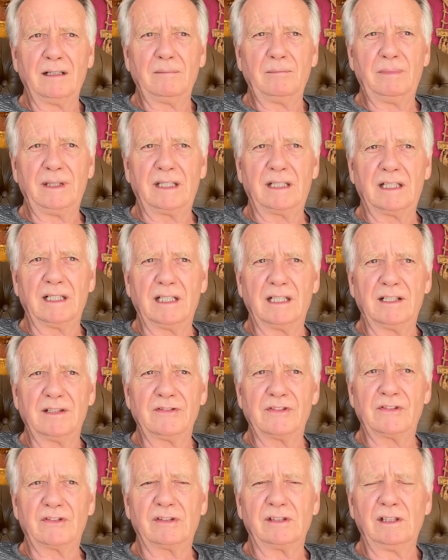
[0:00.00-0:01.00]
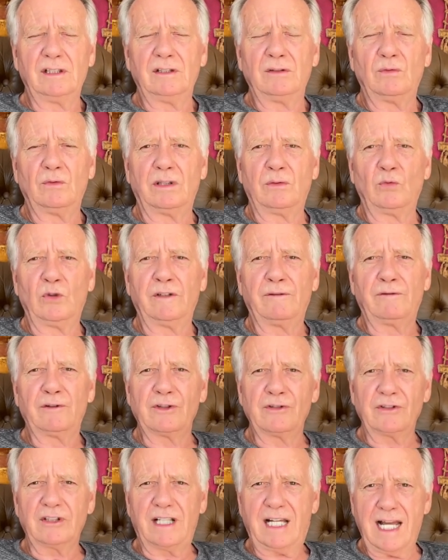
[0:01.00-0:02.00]
because when we
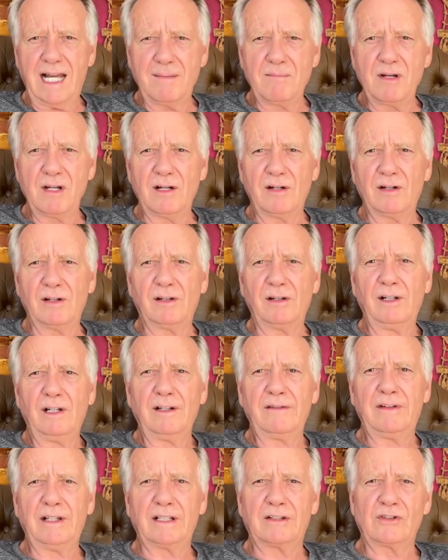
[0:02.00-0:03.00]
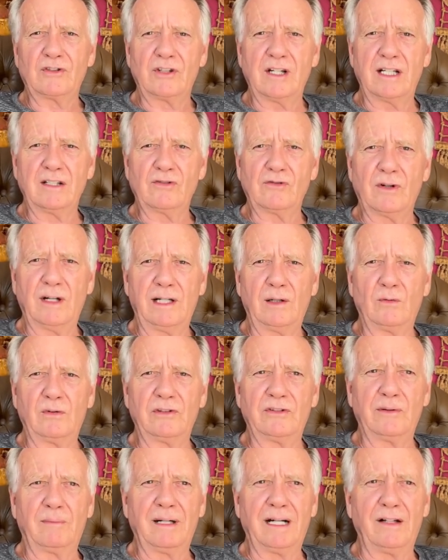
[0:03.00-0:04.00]
first came here, the exchange rate
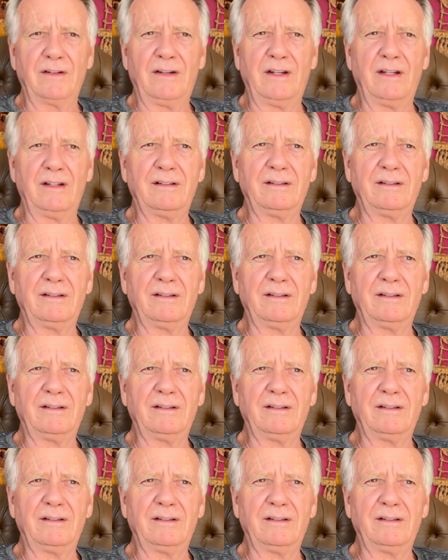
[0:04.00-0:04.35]
was about